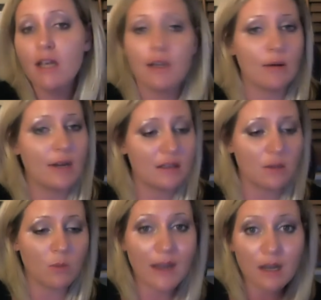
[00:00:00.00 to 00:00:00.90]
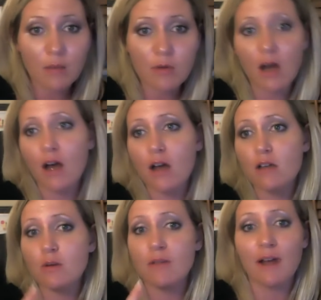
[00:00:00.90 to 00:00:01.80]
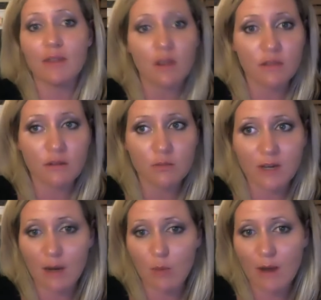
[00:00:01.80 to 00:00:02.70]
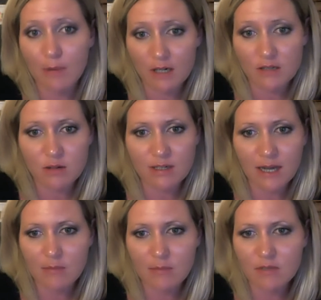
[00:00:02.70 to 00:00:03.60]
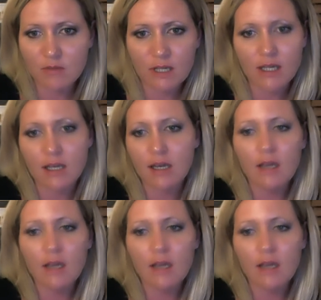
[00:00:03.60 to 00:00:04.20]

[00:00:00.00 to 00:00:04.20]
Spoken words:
Now we got the wake-up calls, we got webinars 3 times a week.